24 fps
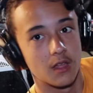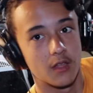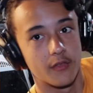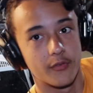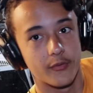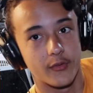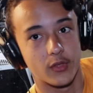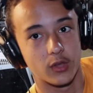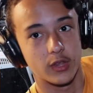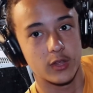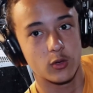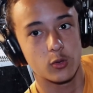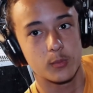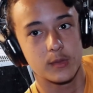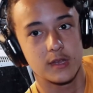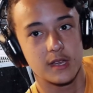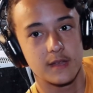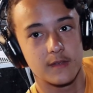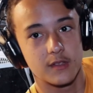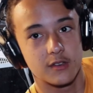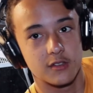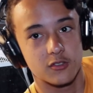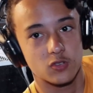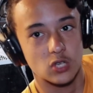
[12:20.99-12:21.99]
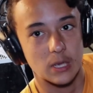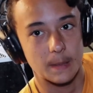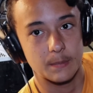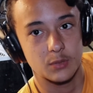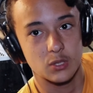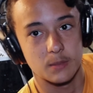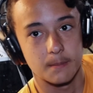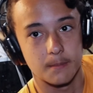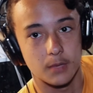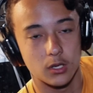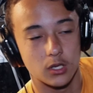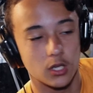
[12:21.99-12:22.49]
The link will be in the
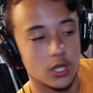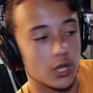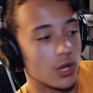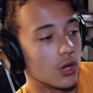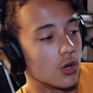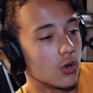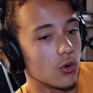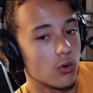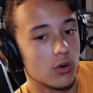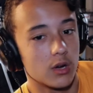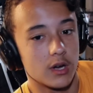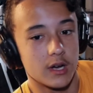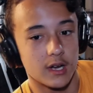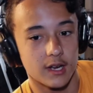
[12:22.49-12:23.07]
description below.